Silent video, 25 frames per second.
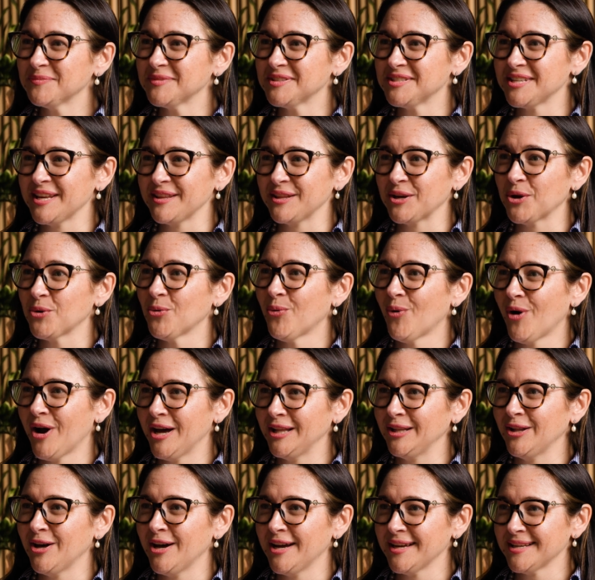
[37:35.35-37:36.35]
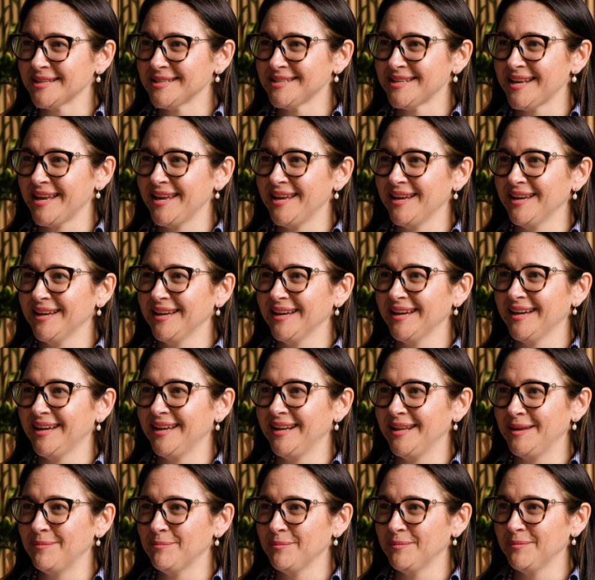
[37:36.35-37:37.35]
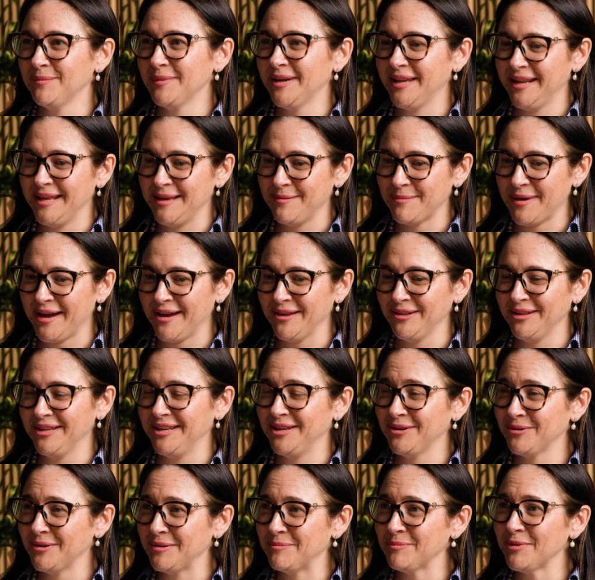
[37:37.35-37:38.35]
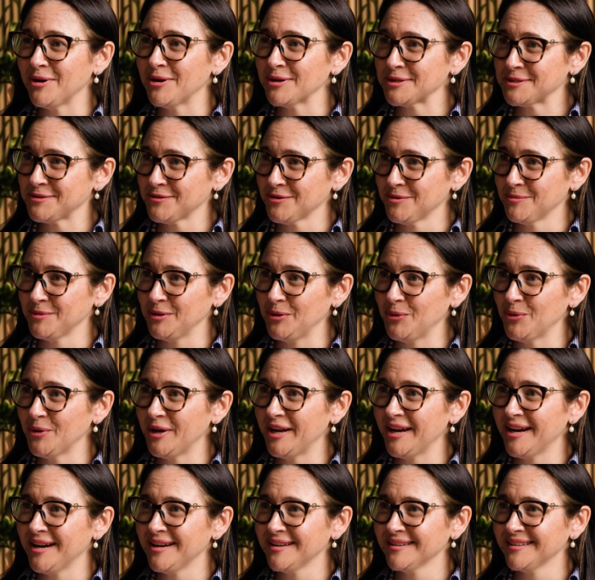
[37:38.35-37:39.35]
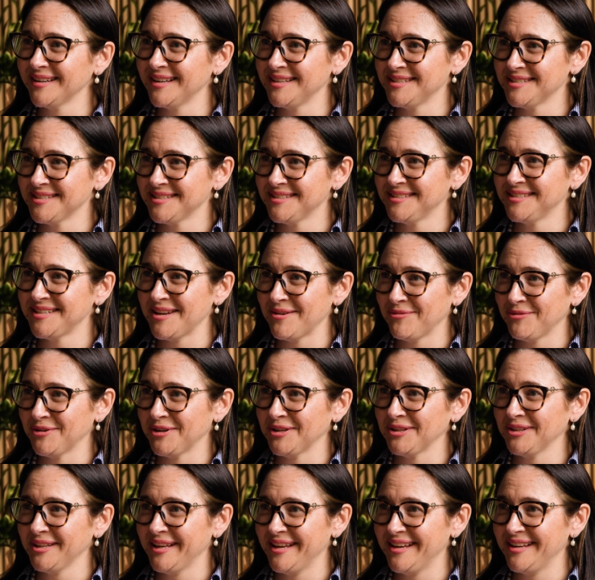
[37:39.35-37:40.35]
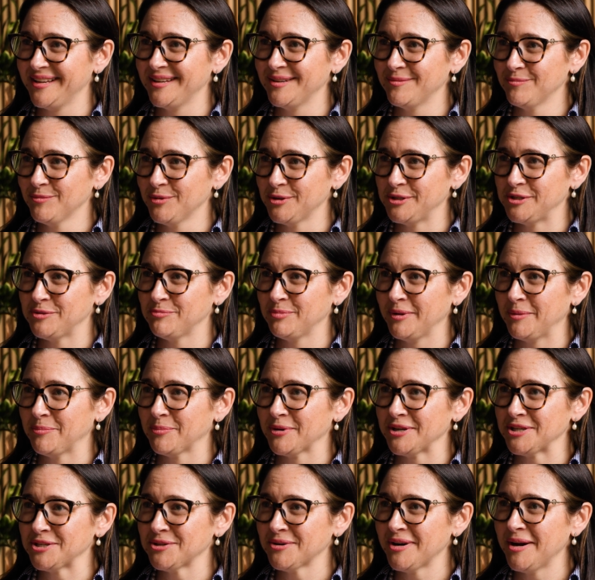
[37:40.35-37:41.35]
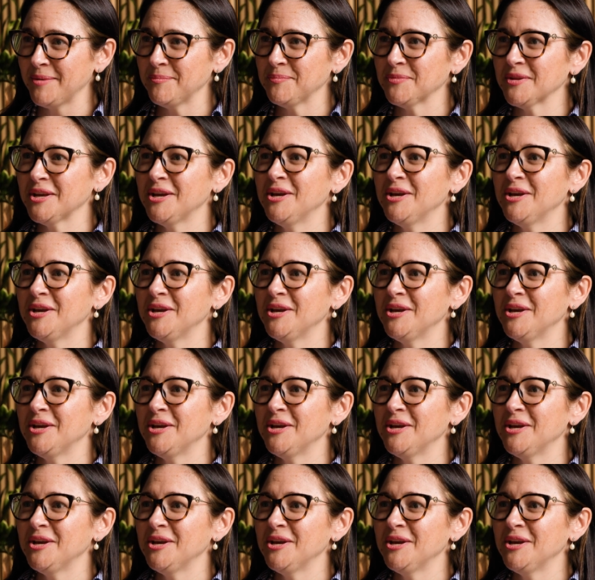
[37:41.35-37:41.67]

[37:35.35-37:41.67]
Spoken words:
It's nothing quite like seeing an email in your inbox from a lawyer. It's definitely puts your blood pressure up.